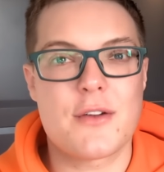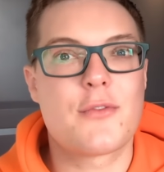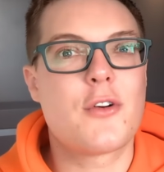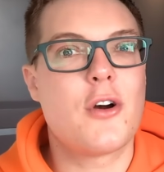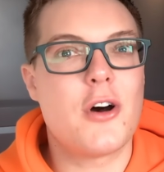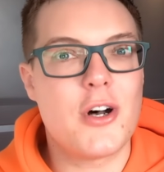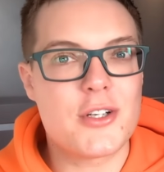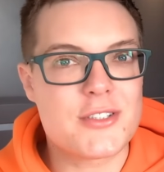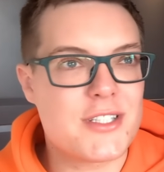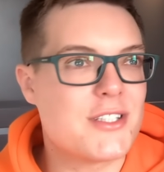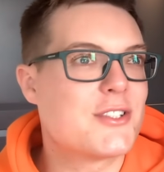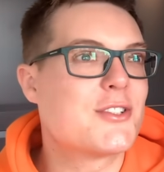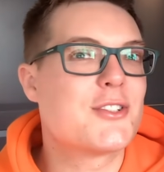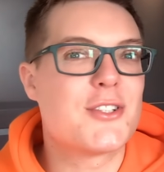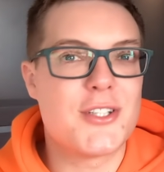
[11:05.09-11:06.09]
And of course,
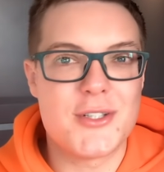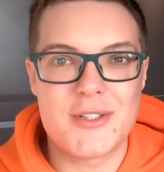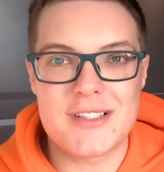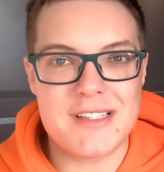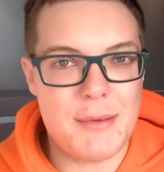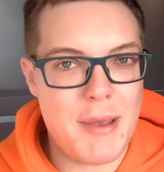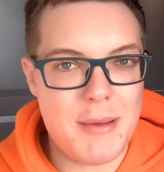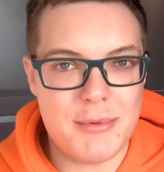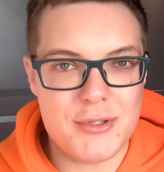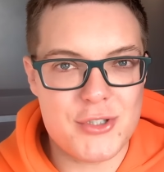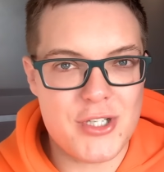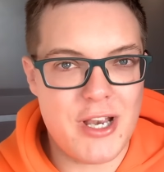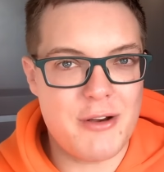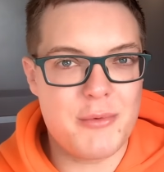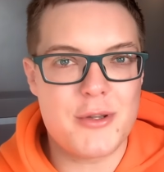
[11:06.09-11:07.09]
as soon as I'm able
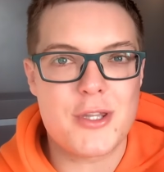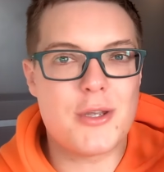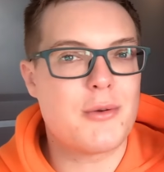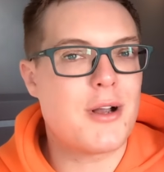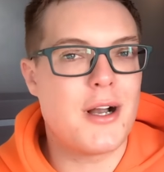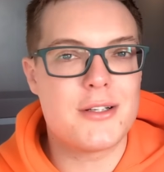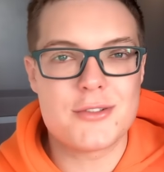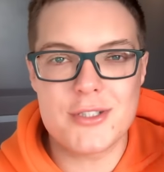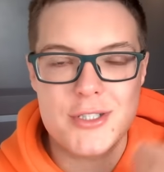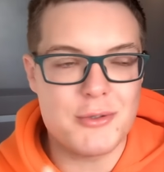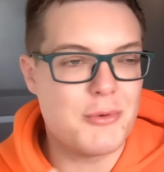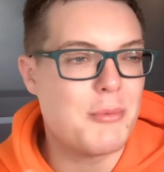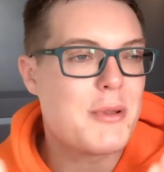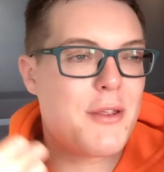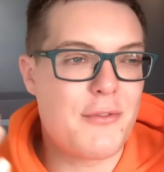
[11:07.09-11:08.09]
to share it with you guys,
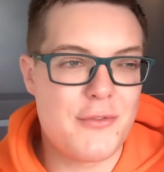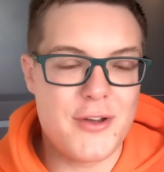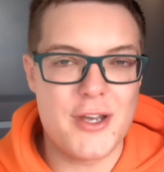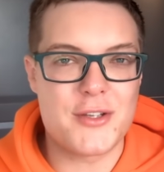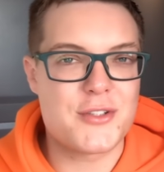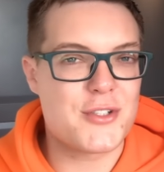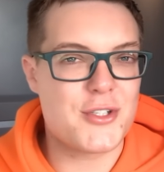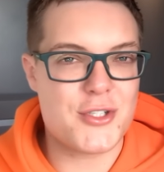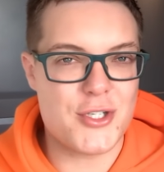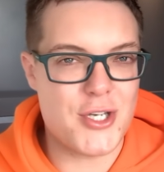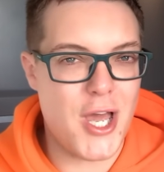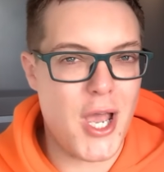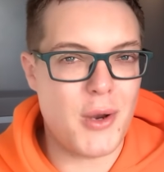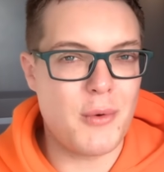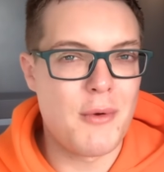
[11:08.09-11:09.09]
you will be the first
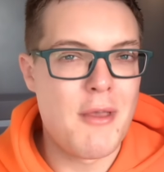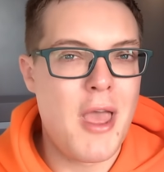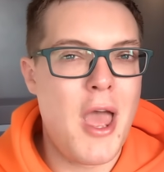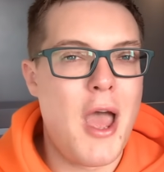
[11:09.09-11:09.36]
to know.